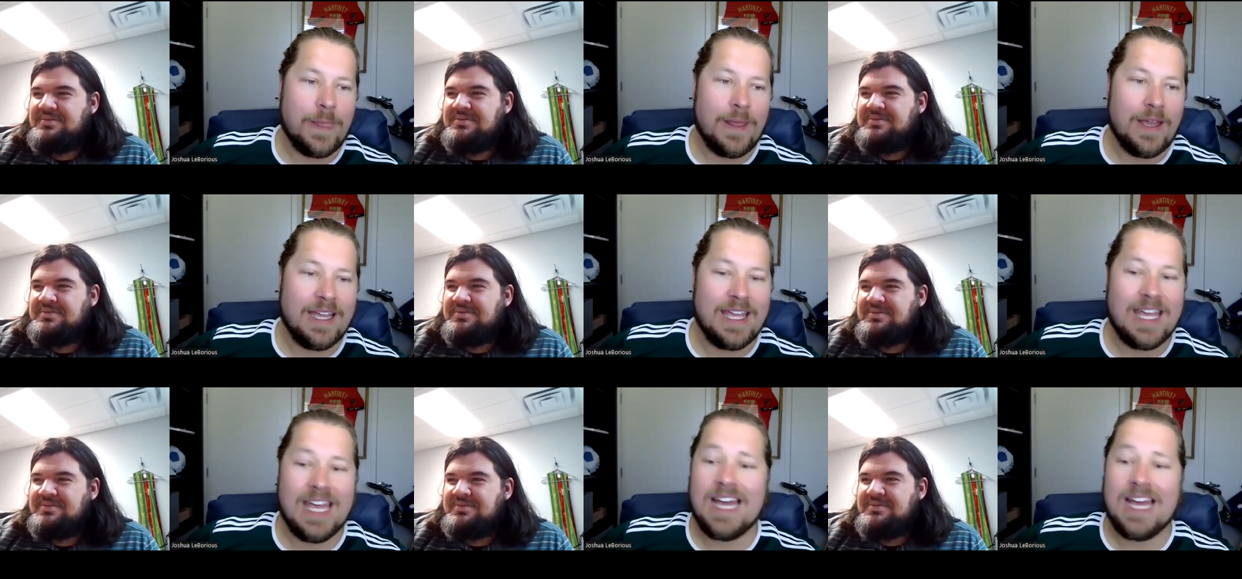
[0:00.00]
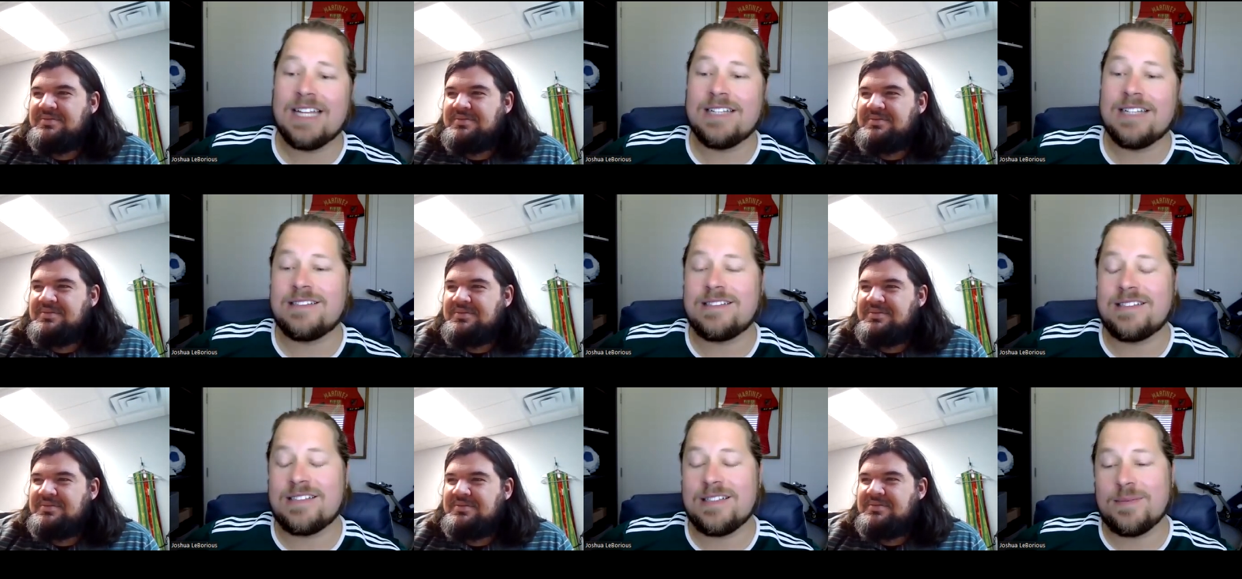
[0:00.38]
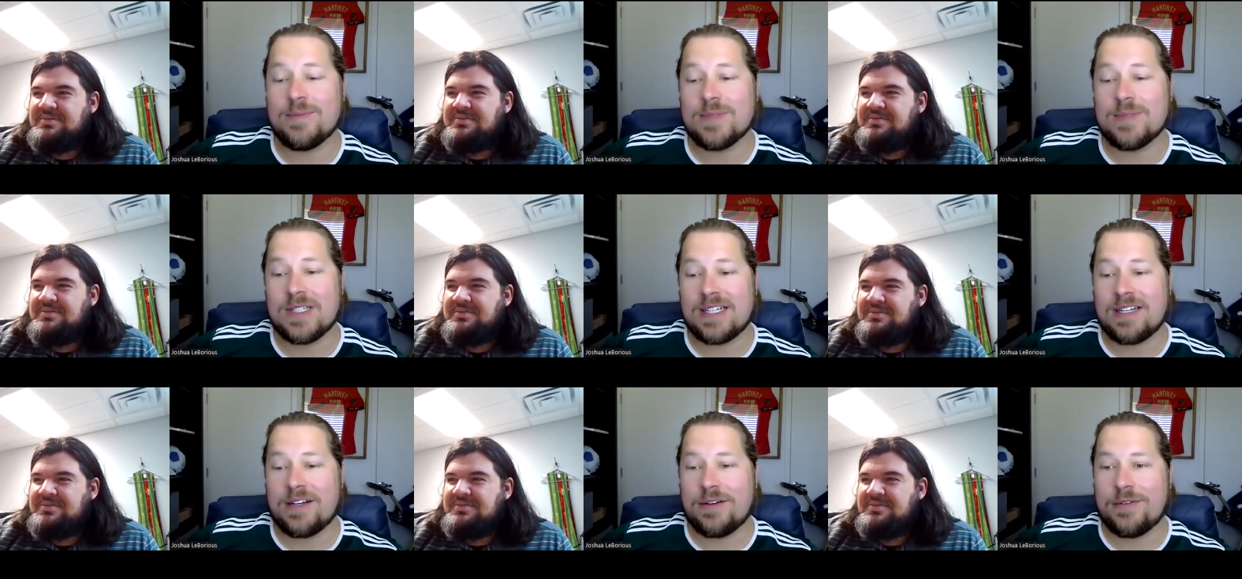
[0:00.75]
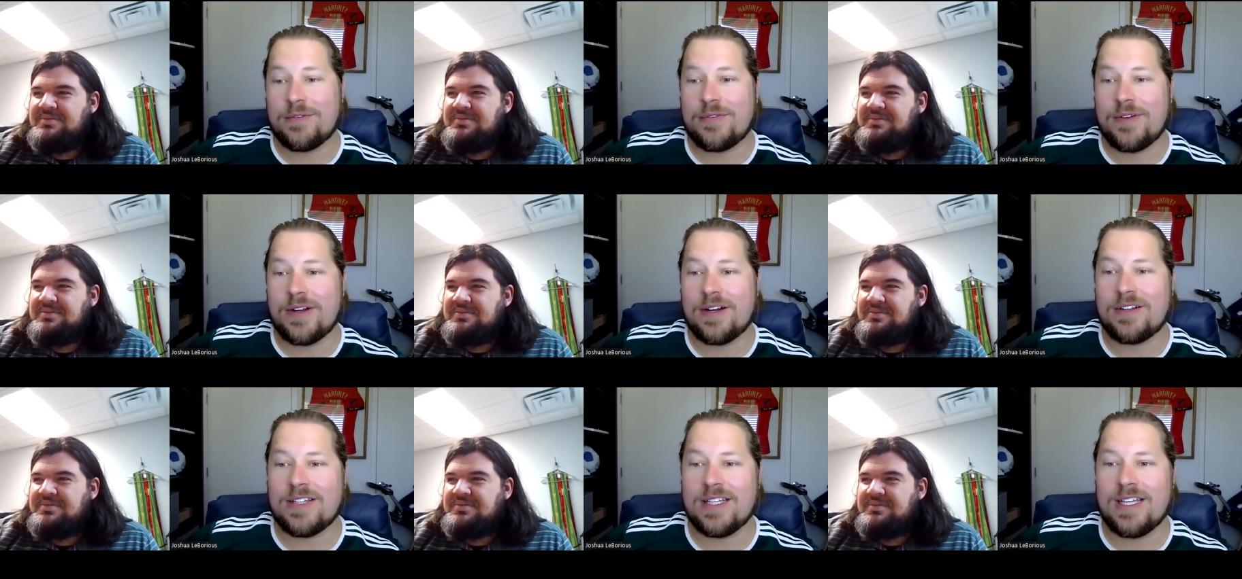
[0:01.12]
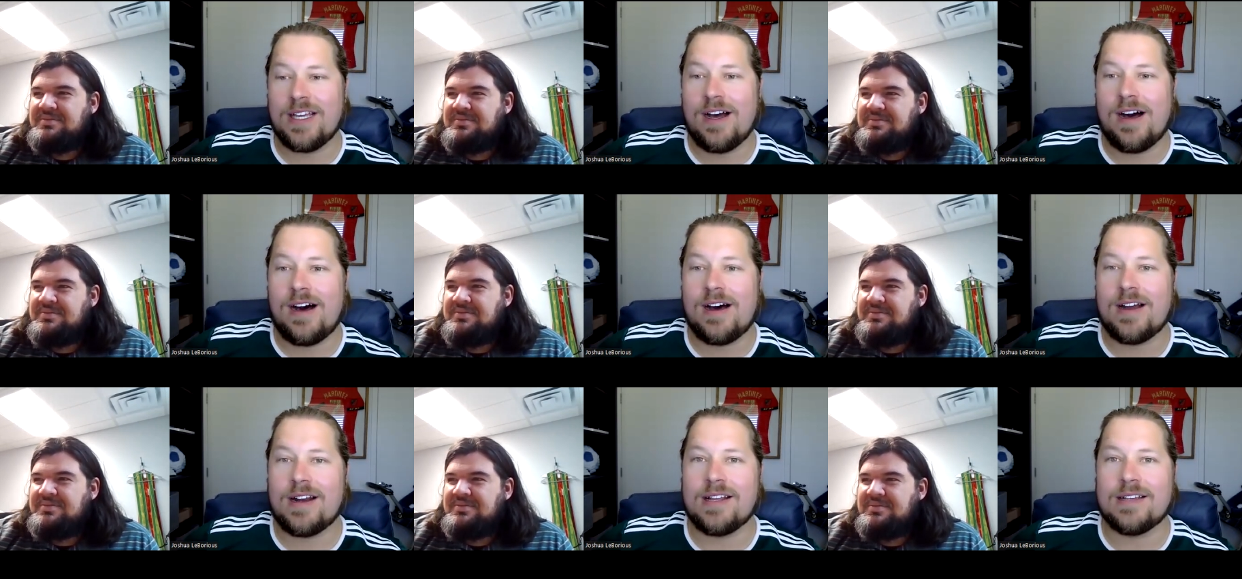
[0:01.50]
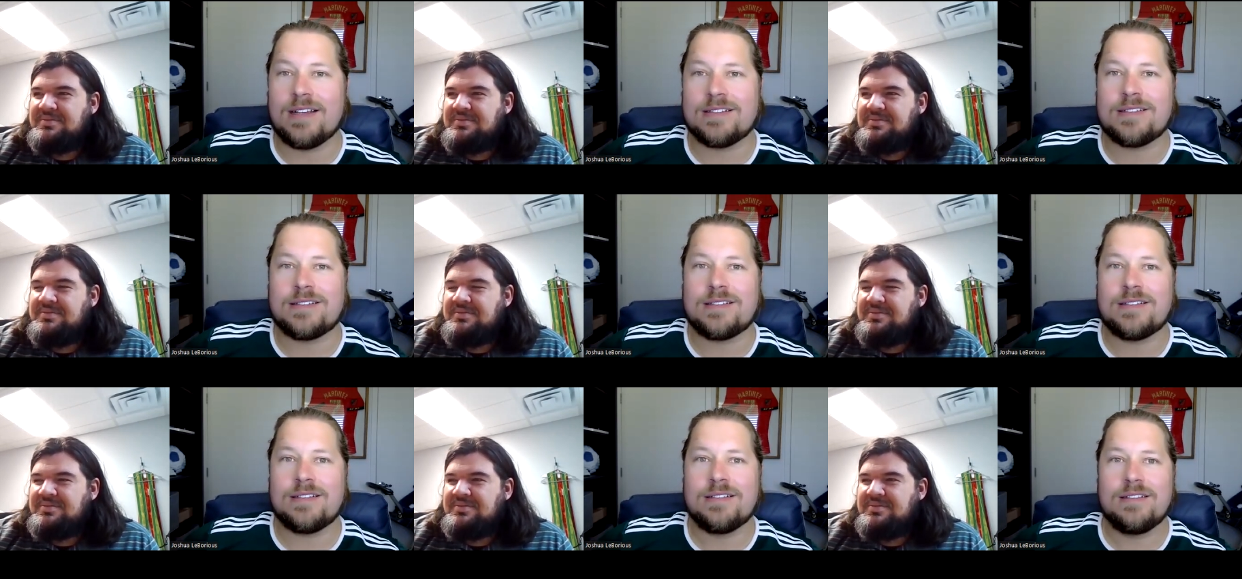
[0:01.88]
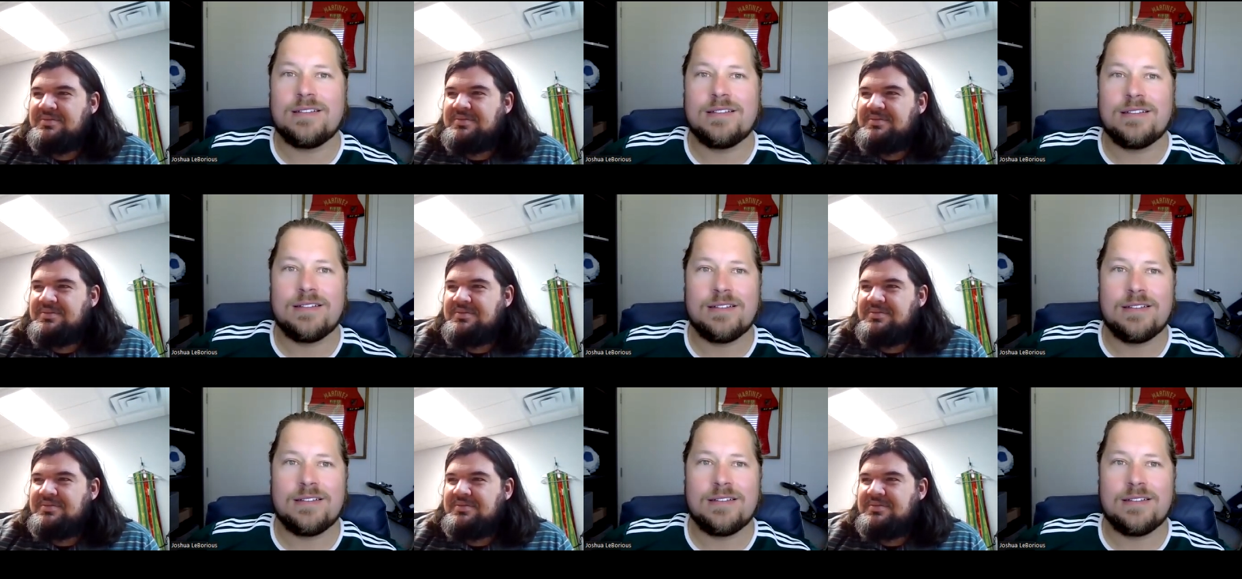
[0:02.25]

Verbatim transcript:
Speaker 1: Again, seems like a fairly honest